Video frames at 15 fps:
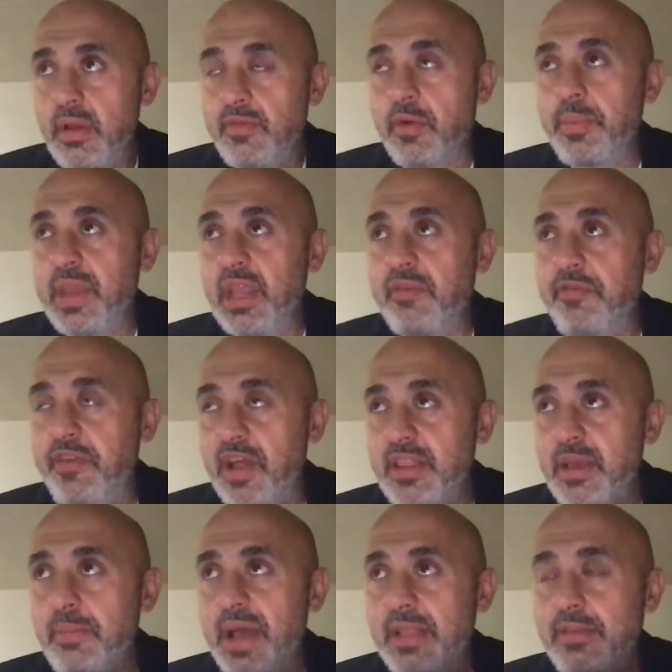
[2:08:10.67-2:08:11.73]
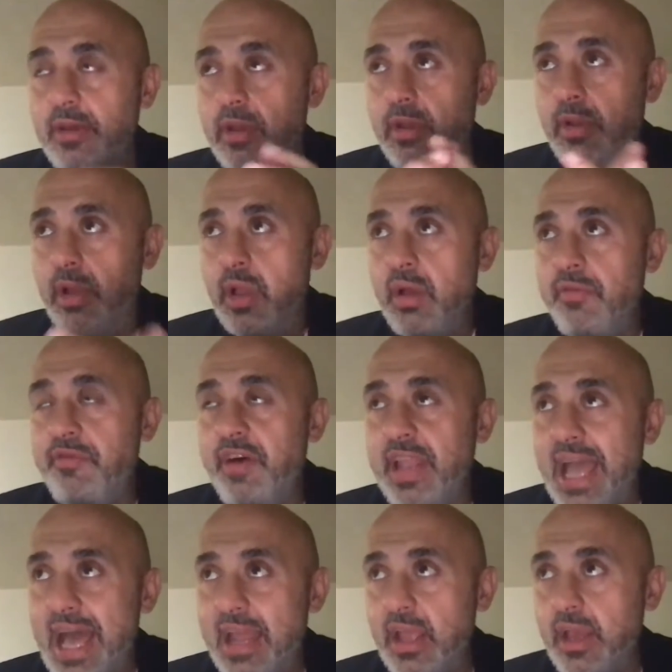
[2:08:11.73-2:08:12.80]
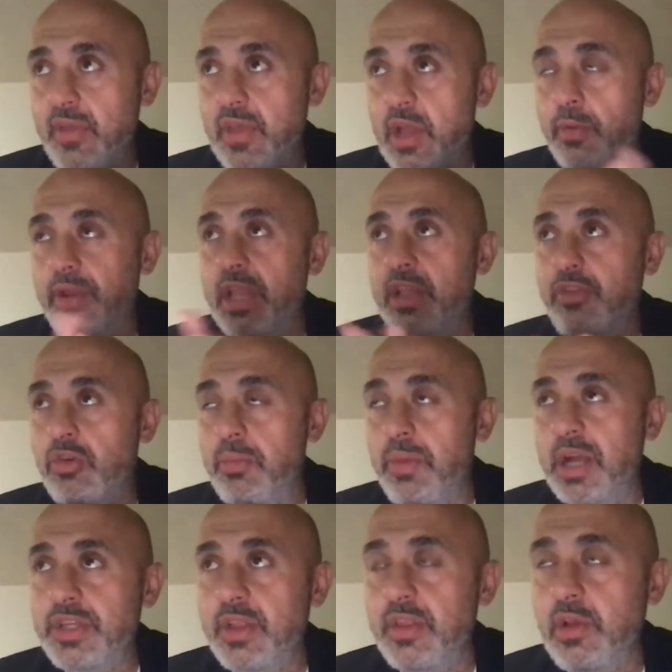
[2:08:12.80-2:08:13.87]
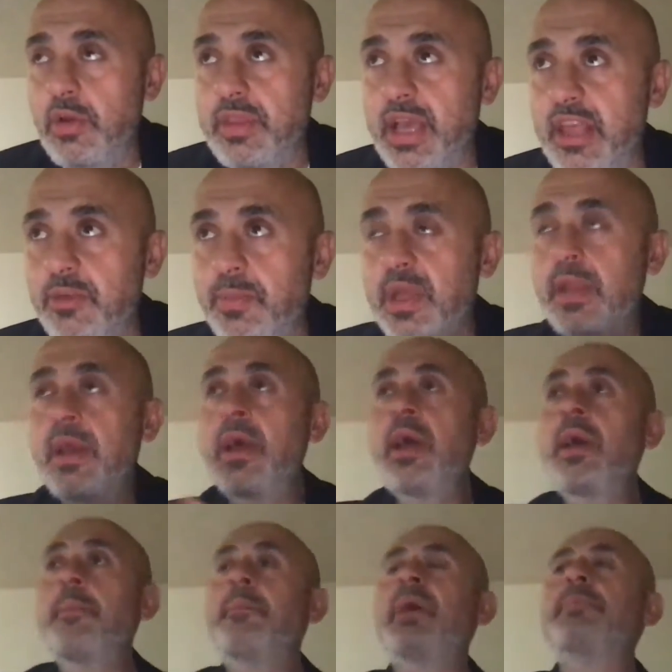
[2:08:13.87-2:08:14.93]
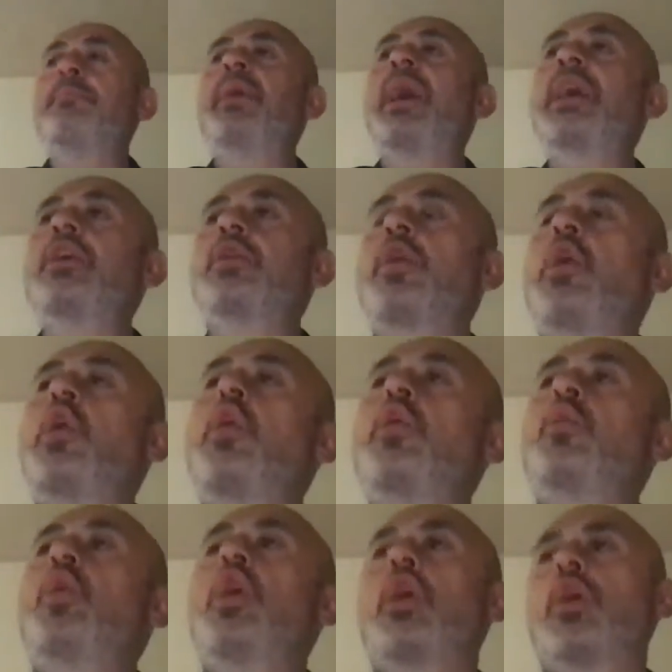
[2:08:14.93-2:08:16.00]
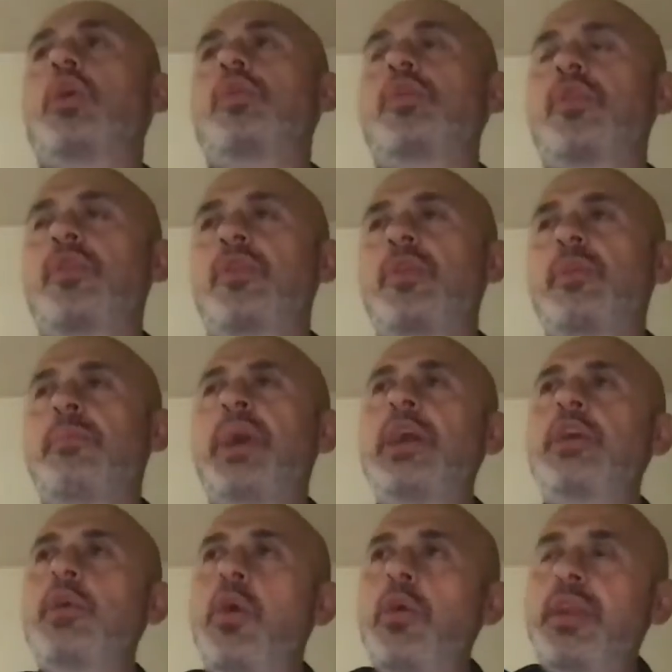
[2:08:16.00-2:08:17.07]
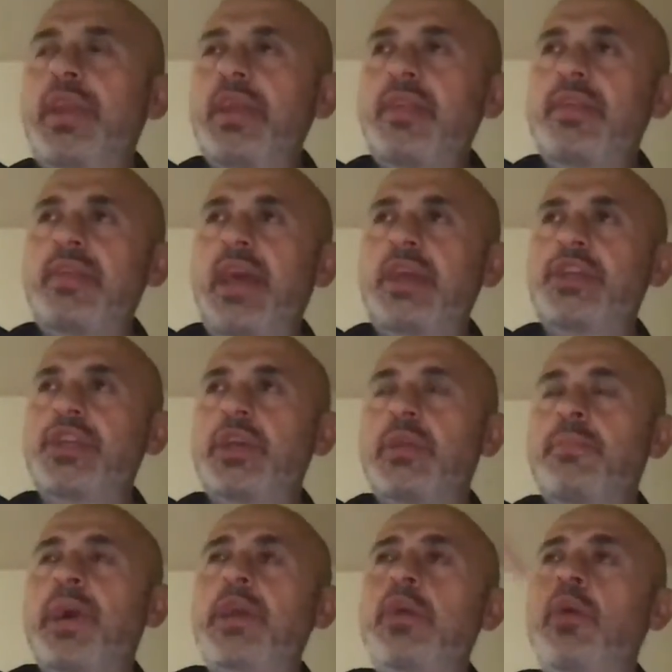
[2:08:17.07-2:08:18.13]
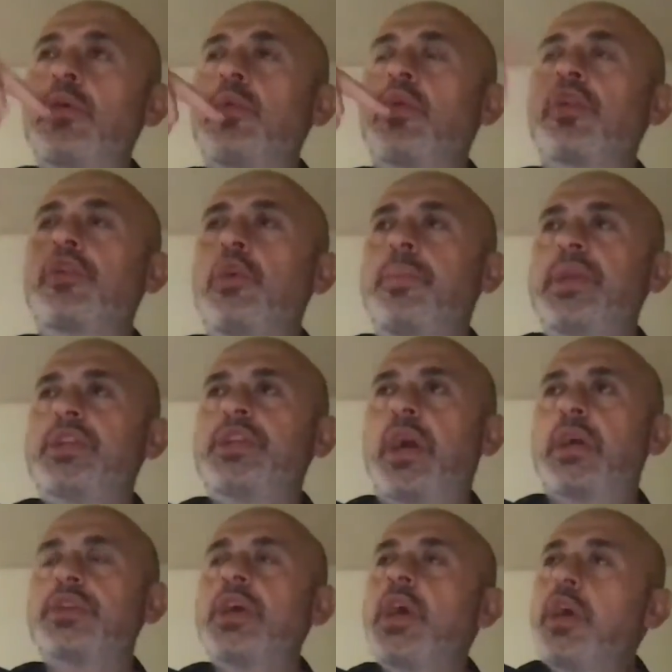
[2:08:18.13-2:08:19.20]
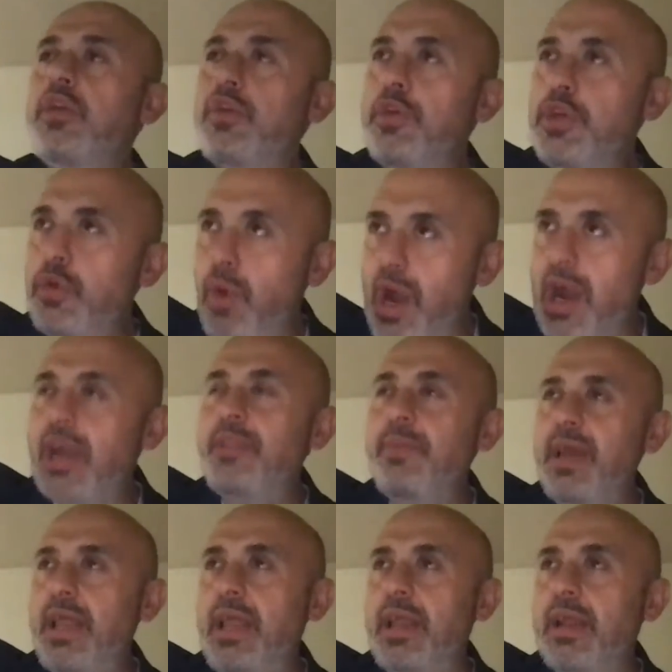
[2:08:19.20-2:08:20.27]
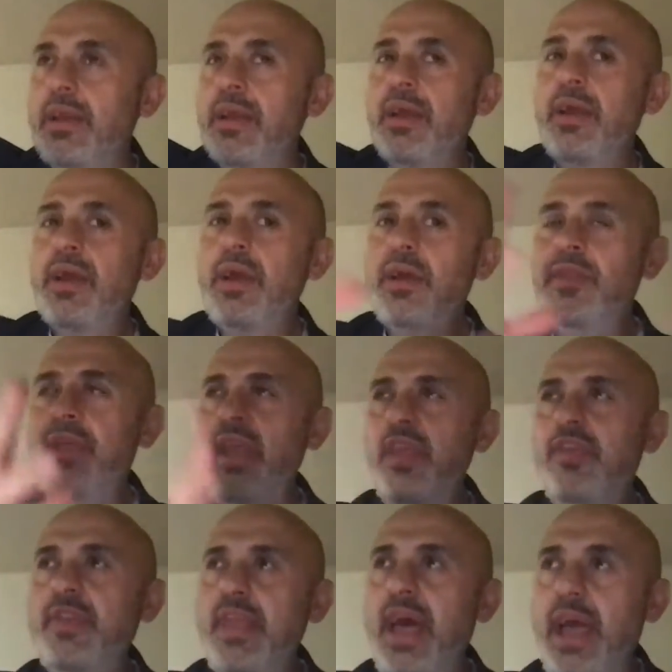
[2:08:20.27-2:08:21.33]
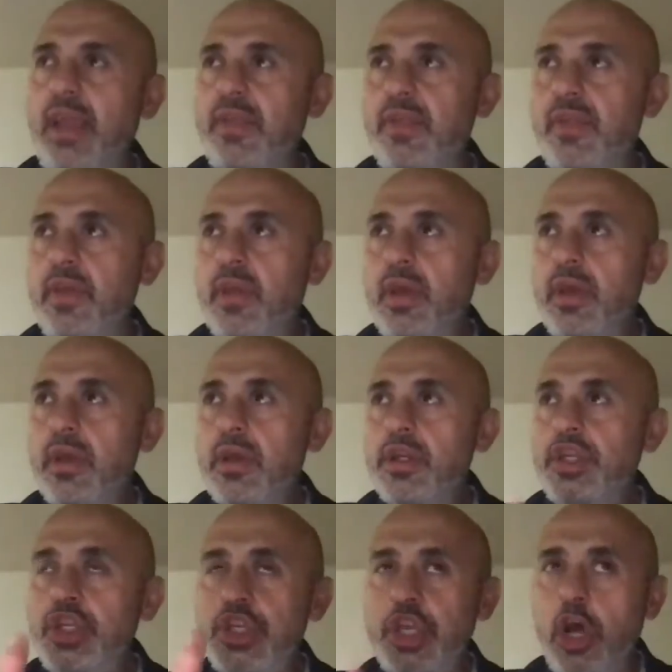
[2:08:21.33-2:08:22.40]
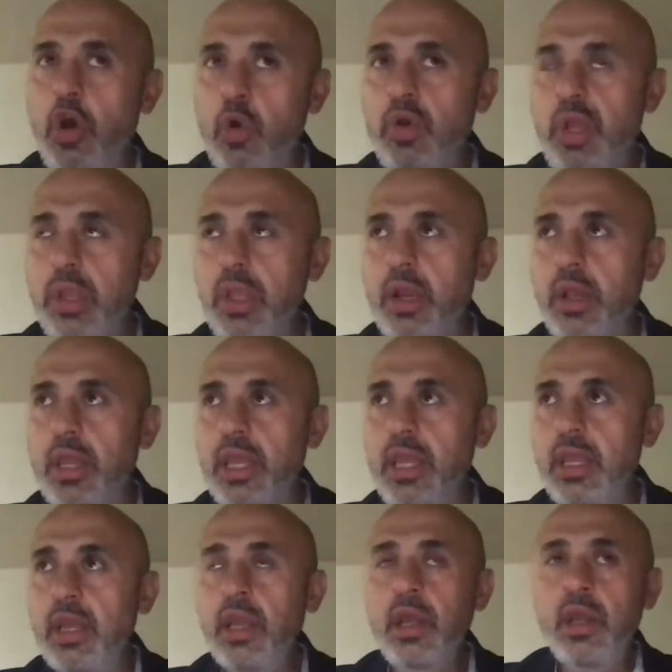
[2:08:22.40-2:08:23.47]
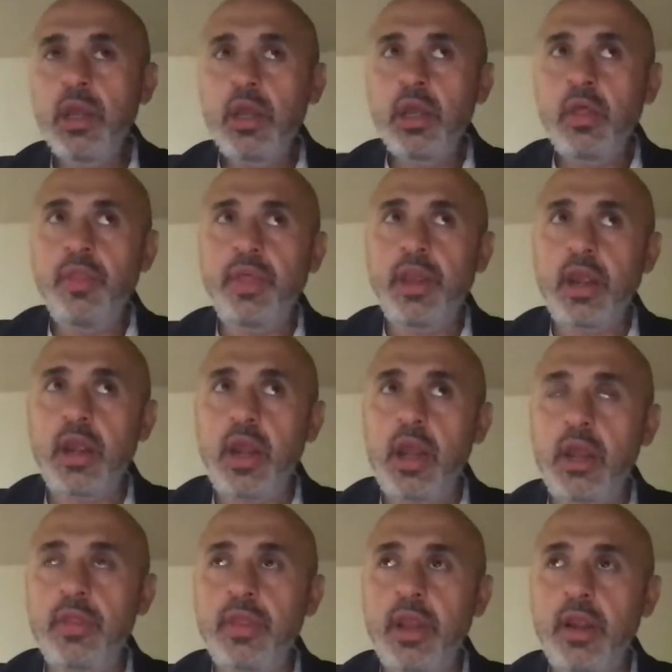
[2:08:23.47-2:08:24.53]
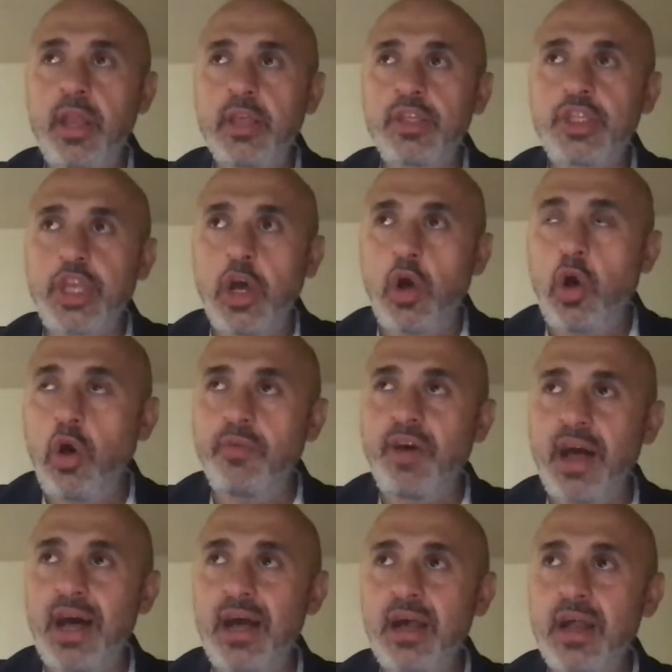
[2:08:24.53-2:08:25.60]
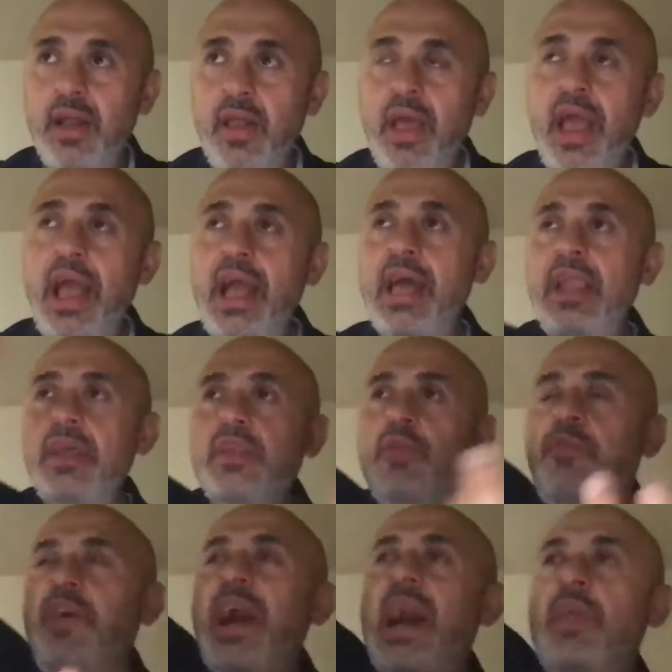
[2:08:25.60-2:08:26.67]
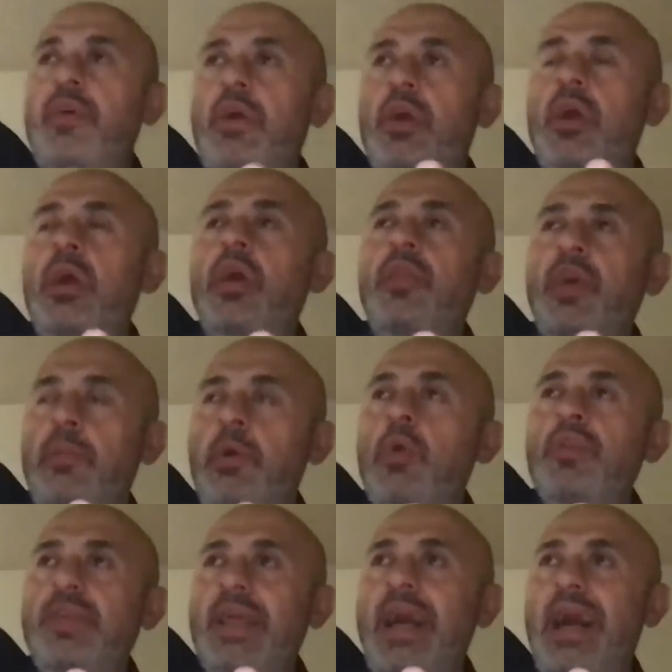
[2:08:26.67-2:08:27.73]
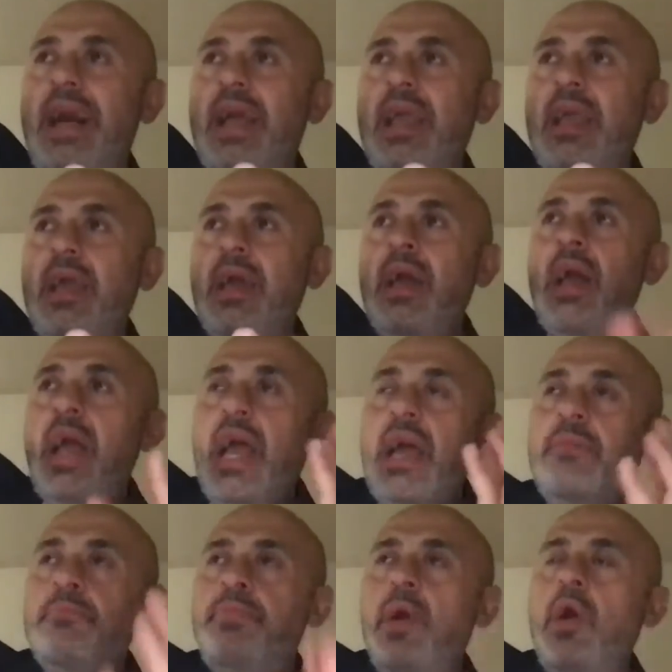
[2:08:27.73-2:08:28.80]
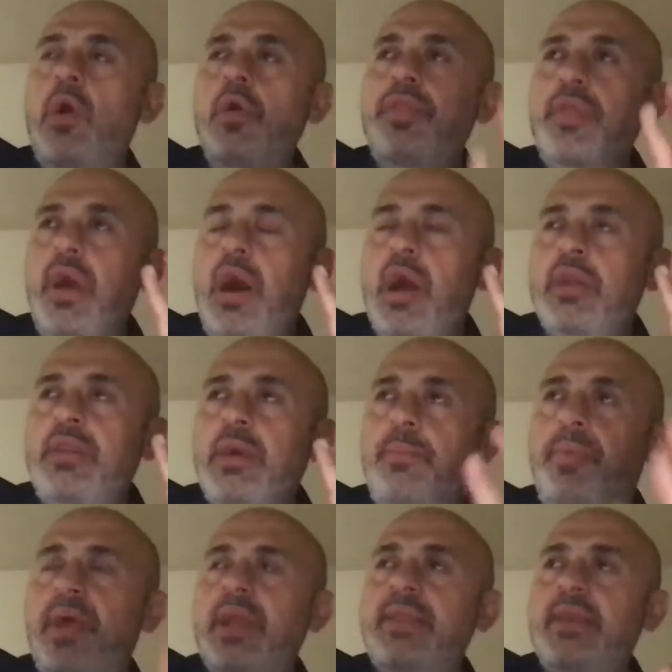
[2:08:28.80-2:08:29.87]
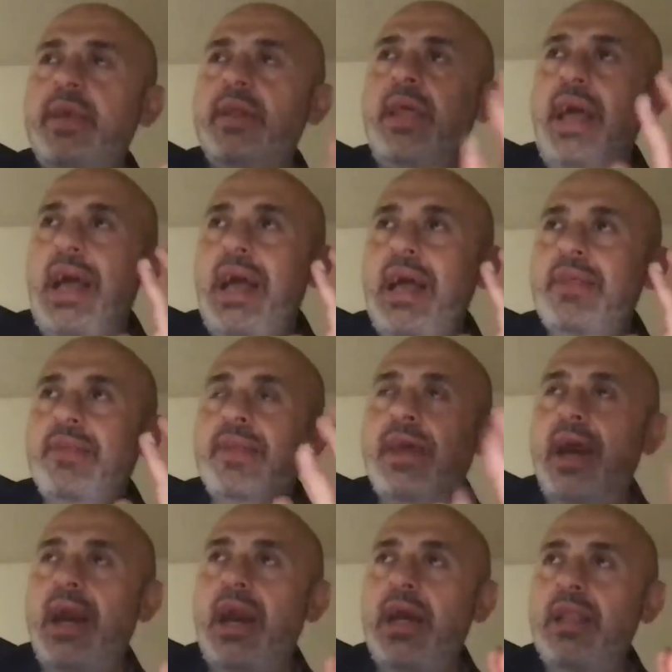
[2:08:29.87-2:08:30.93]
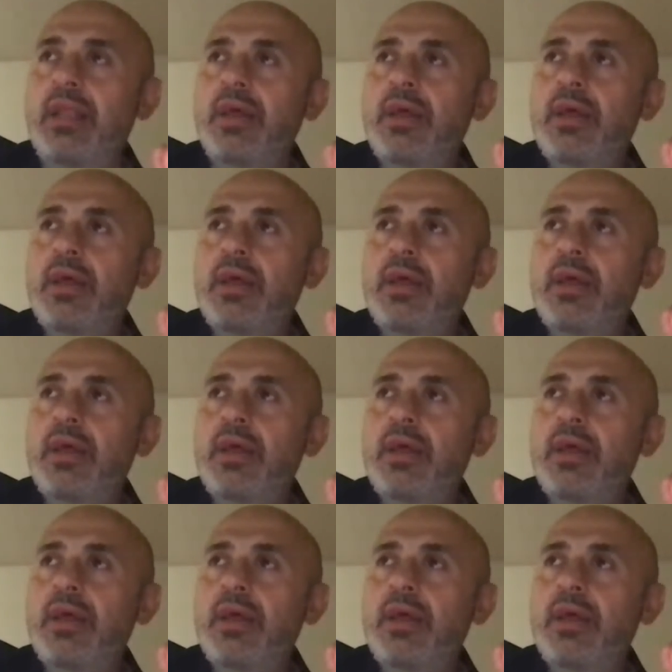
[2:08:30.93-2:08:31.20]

for being fundamental fanatics and reading too much in the Old Testament. But by your own words, by your own concession, by your own words, you'll be judged. So you are admitting these texts show clearly there, there is Jehovah and his Father, the Most High and both are depicted as God.